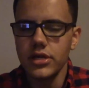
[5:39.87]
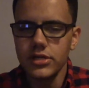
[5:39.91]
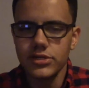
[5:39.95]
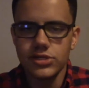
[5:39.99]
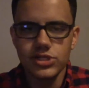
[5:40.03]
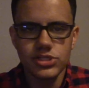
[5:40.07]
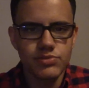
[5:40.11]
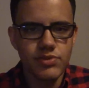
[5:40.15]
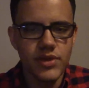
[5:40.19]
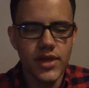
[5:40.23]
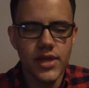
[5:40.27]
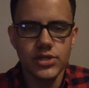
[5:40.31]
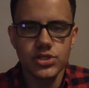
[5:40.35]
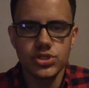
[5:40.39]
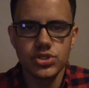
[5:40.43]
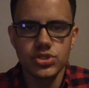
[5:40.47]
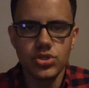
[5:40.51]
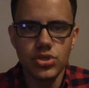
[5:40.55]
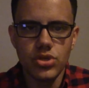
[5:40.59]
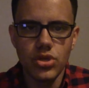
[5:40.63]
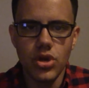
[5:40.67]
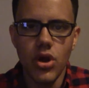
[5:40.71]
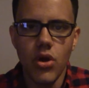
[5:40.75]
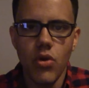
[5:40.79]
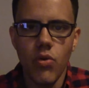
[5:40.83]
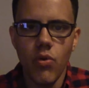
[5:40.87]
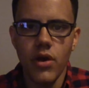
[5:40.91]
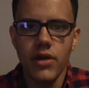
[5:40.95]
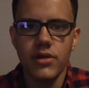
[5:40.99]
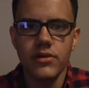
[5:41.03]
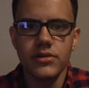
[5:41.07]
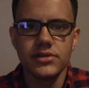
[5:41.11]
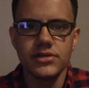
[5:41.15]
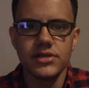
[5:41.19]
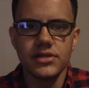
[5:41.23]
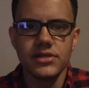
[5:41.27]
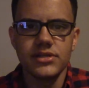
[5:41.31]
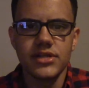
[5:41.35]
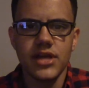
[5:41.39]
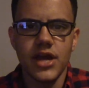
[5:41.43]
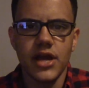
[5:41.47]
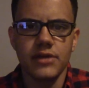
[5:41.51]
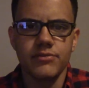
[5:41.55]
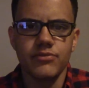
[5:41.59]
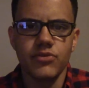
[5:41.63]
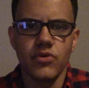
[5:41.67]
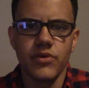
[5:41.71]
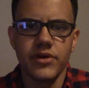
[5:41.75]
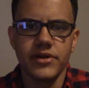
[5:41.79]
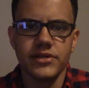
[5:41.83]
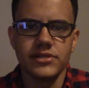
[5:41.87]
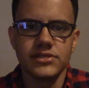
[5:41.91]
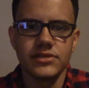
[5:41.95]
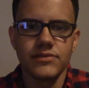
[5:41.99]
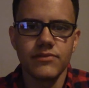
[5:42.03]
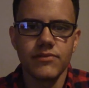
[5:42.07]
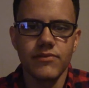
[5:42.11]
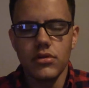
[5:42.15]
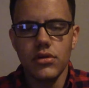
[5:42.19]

just because no one did checkpoints.